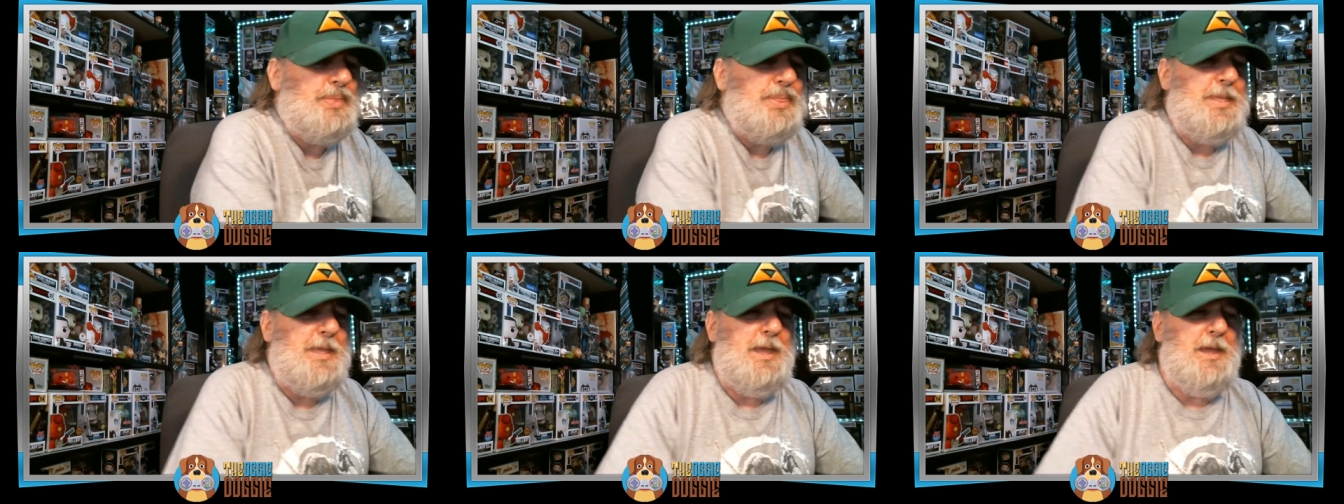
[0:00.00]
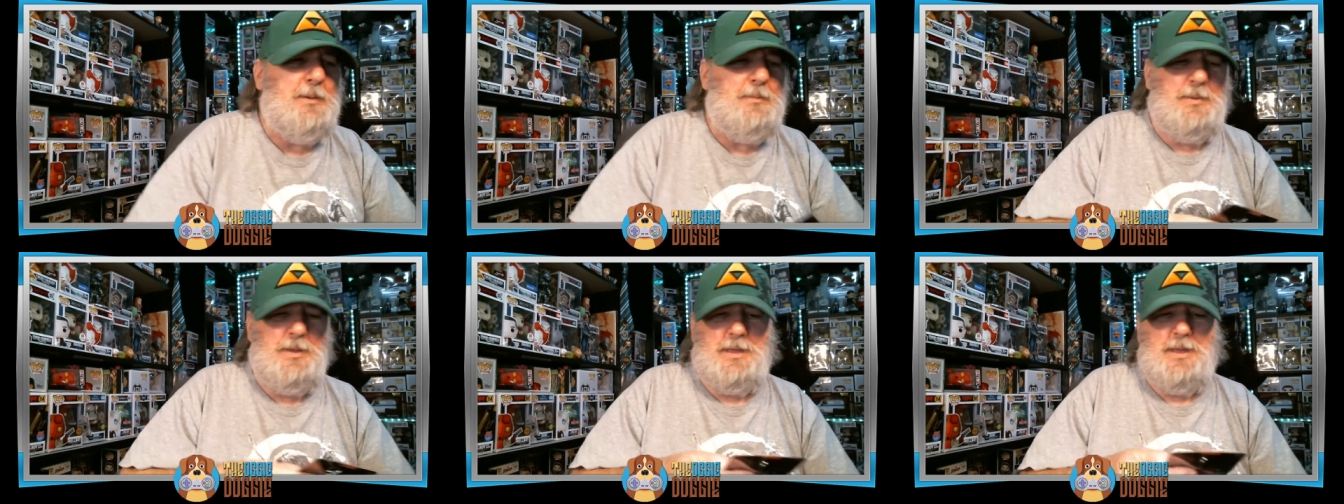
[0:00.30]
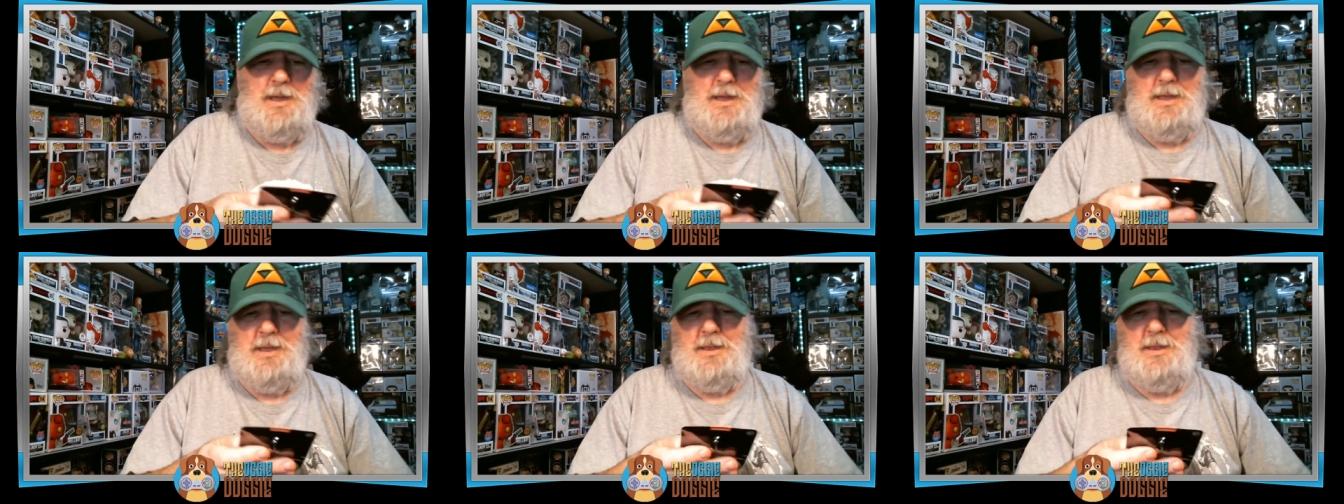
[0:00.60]
Okay, we
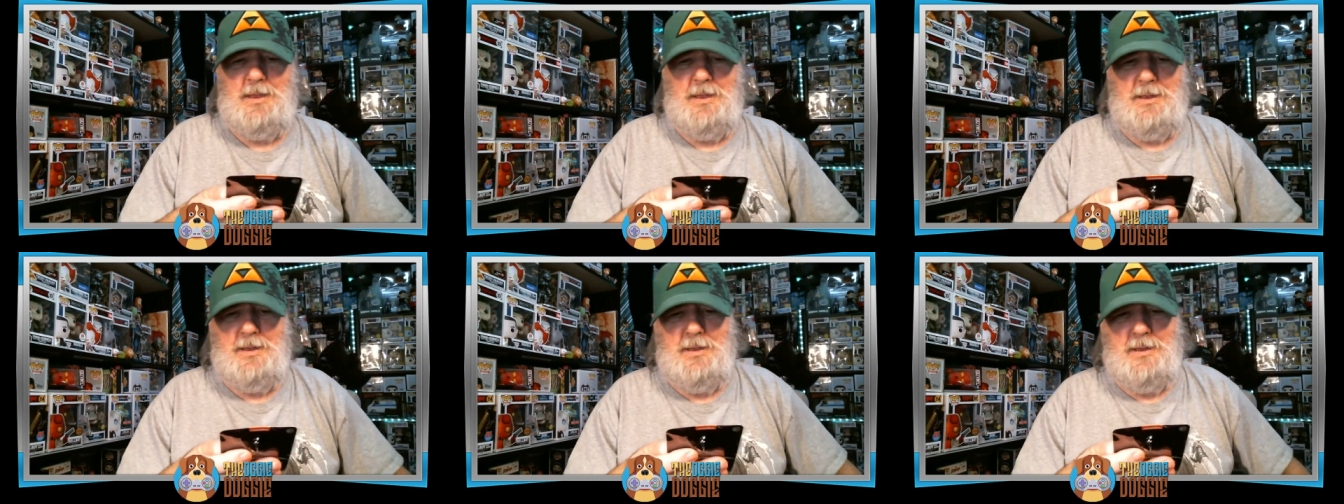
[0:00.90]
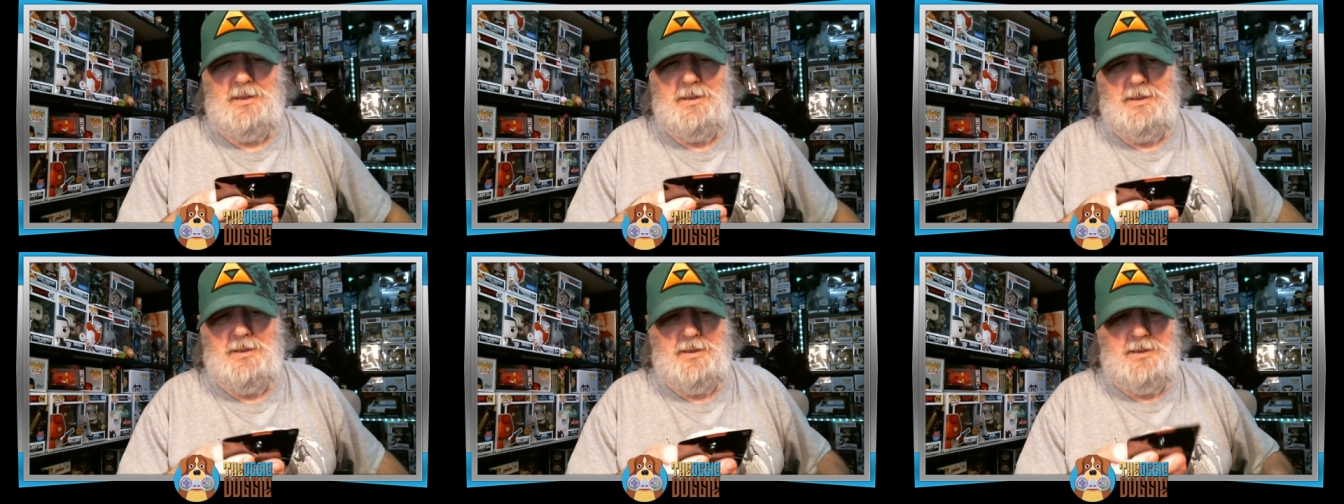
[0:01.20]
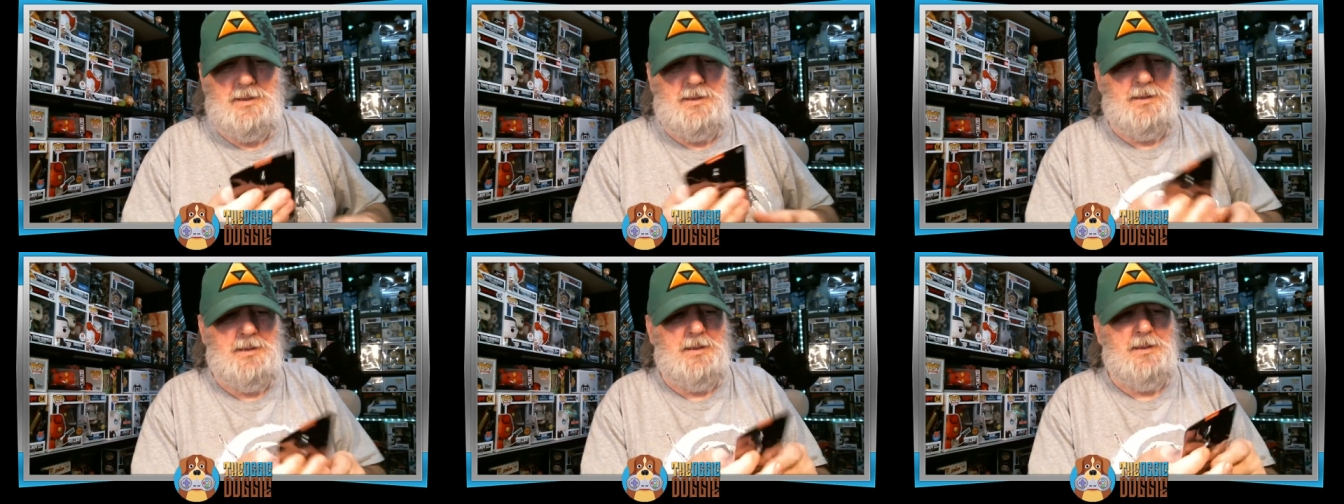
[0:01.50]
got
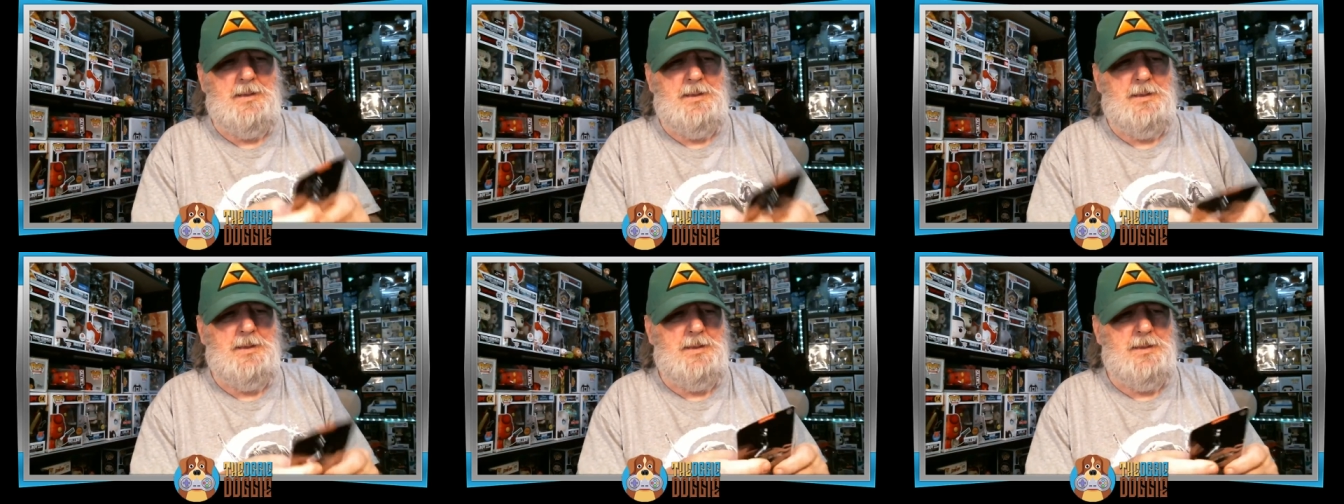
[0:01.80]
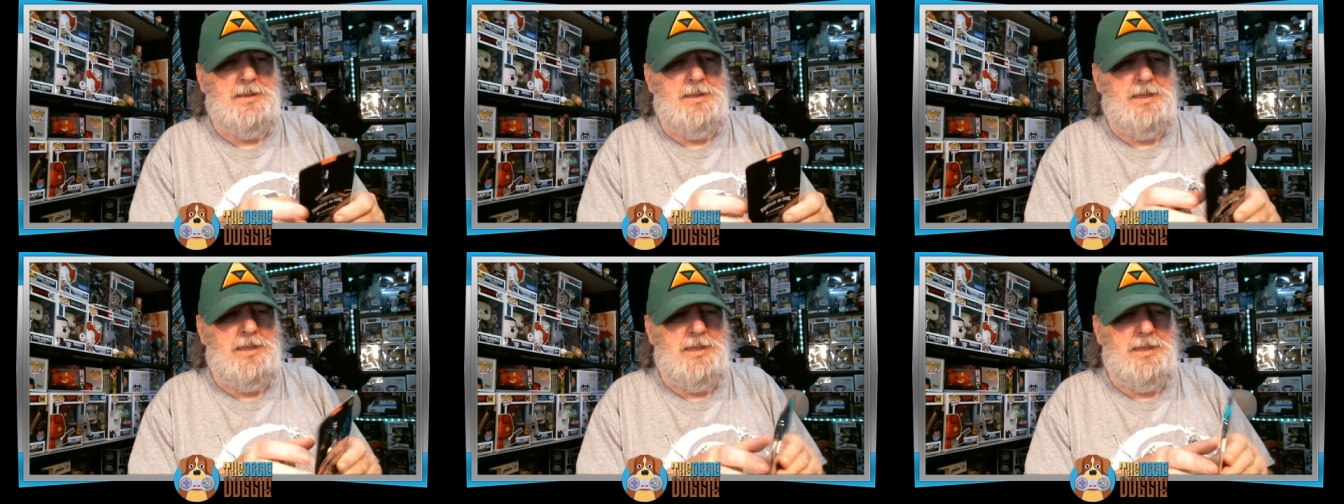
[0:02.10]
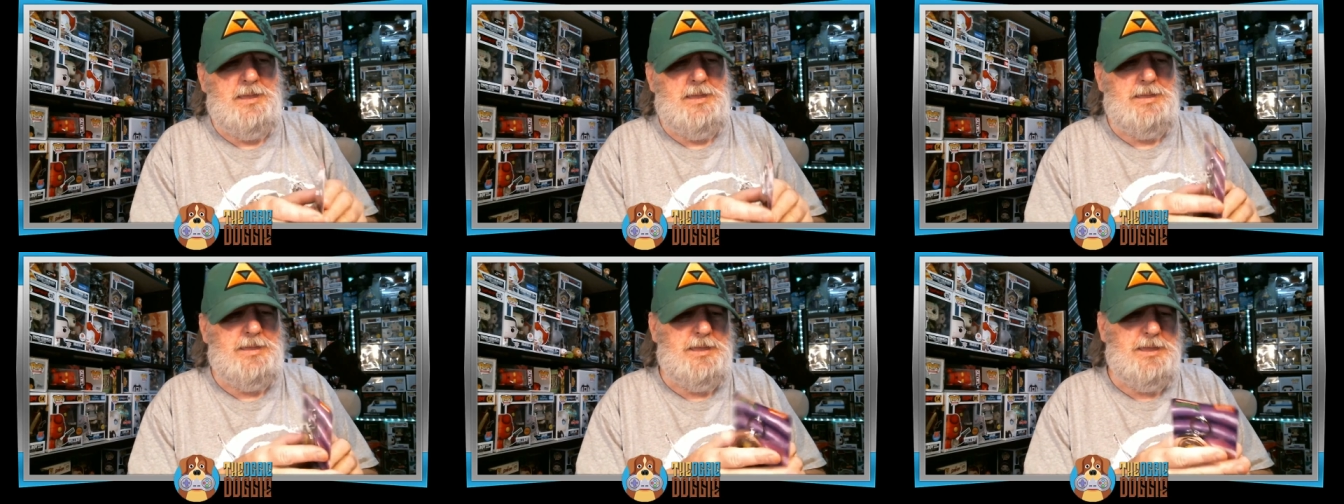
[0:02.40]

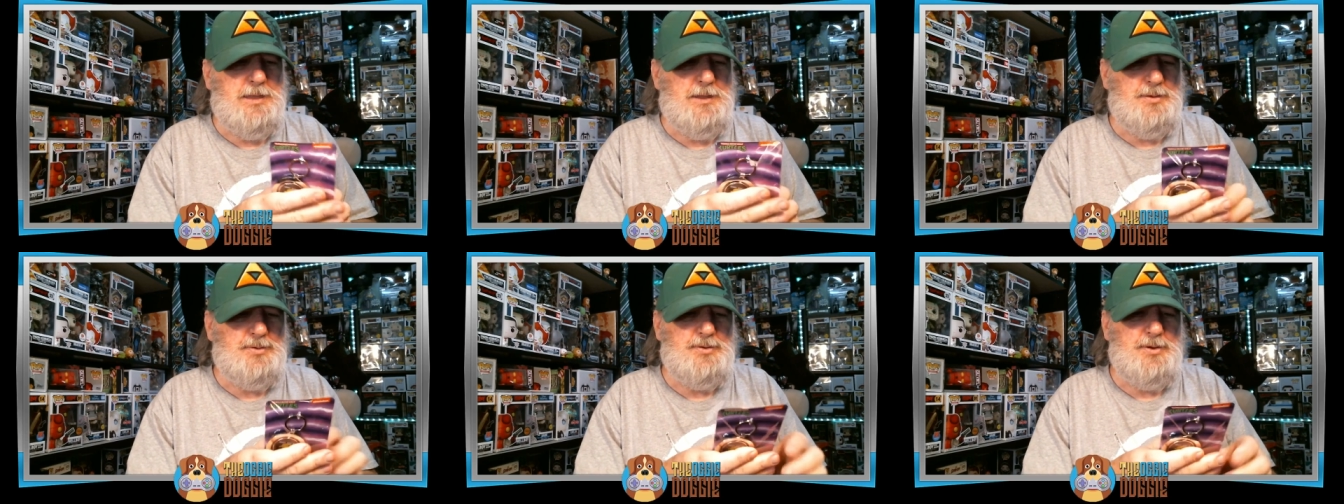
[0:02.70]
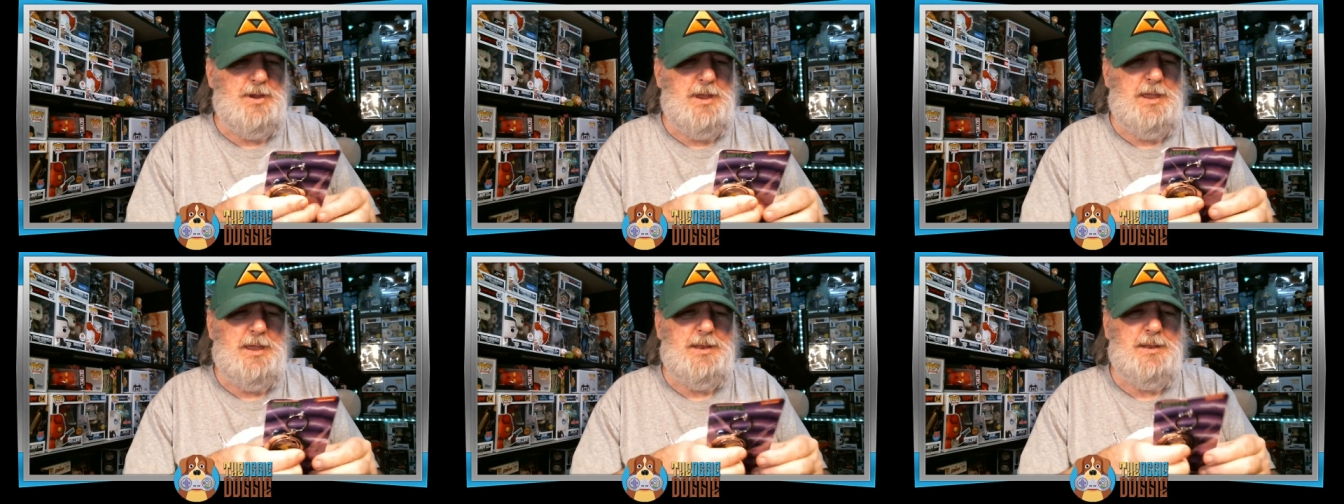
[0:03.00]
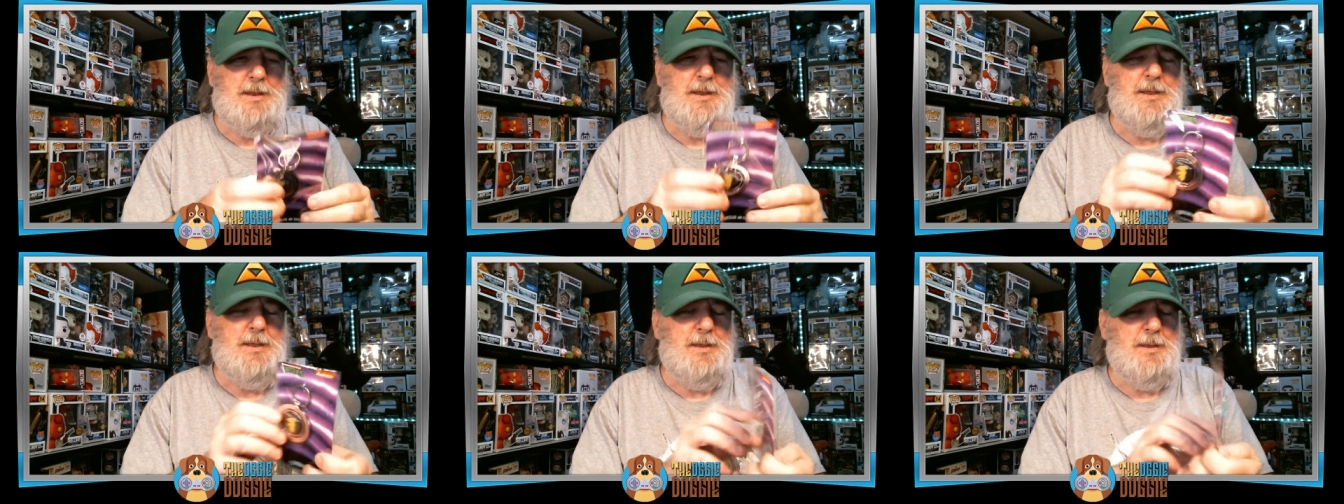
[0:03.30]
a keychain.